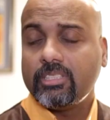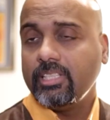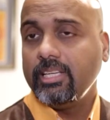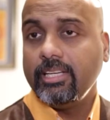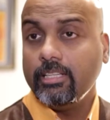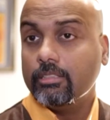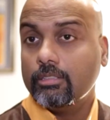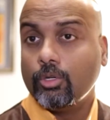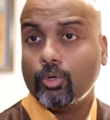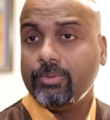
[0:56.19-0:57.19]
say, you
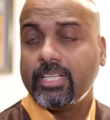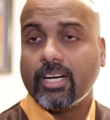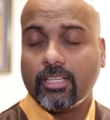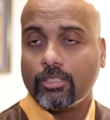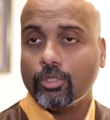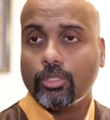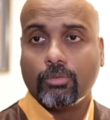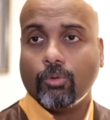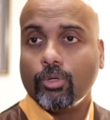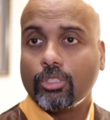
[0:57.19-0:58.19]
know, oh, we can't cook,
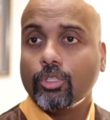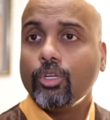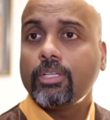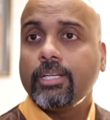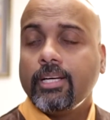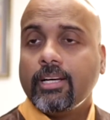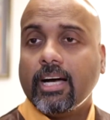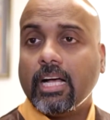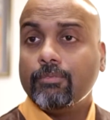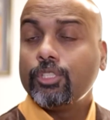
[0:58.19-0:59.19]
won't cook,
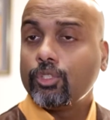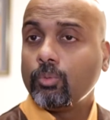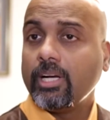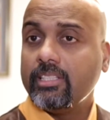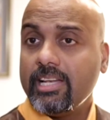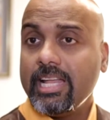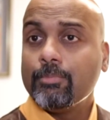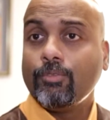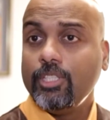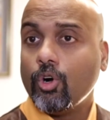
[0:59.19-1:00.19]
and which is why the name
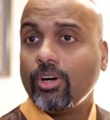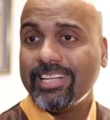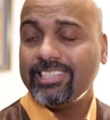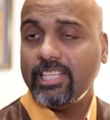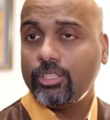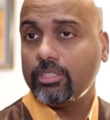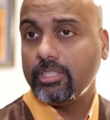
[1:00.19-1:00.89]
of the organization